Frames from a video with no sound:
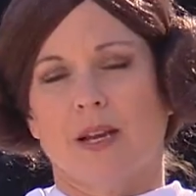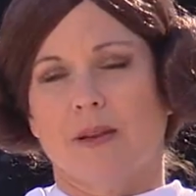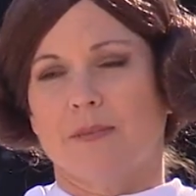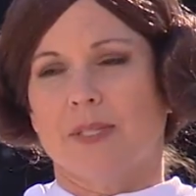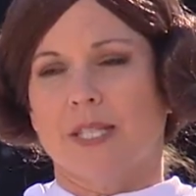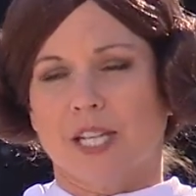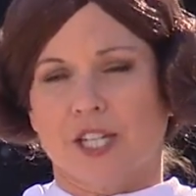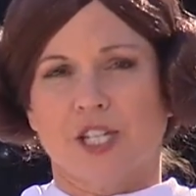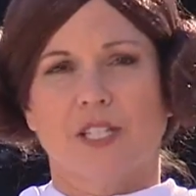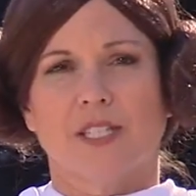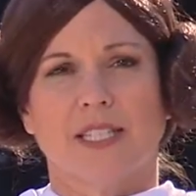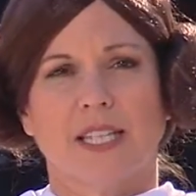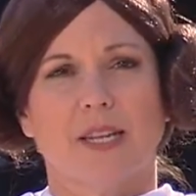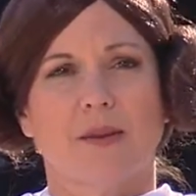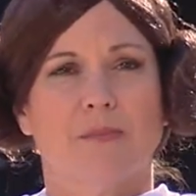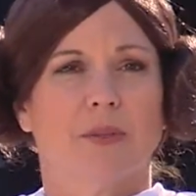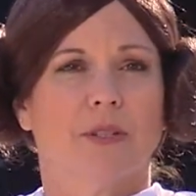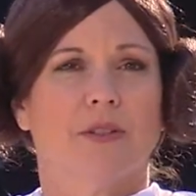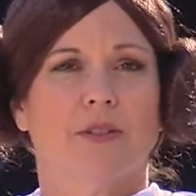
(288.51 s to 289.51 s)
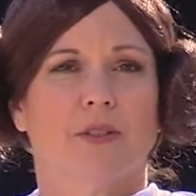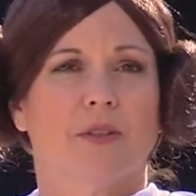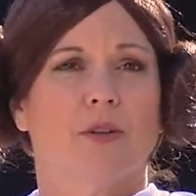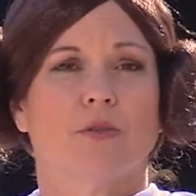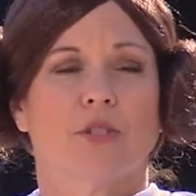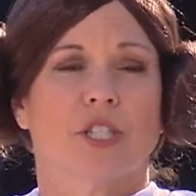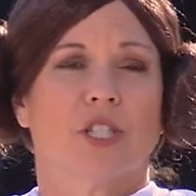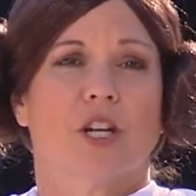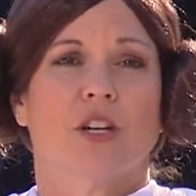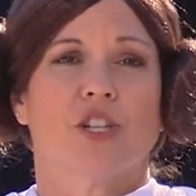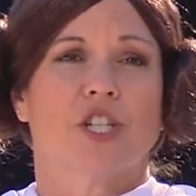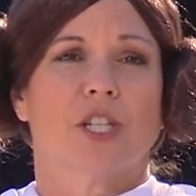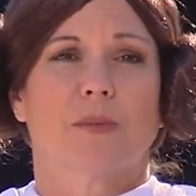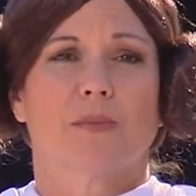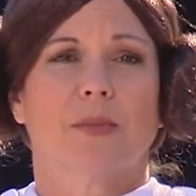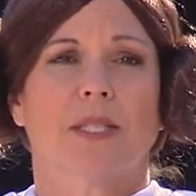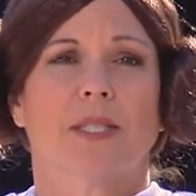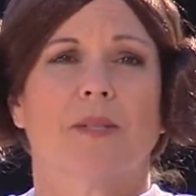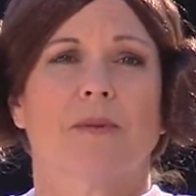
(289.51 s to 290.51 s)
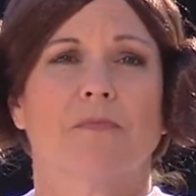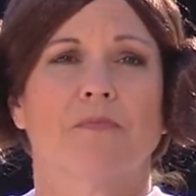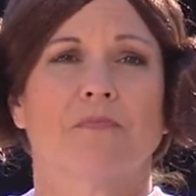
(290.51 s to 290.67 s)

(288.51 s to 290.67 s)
sections. They can build their own starships.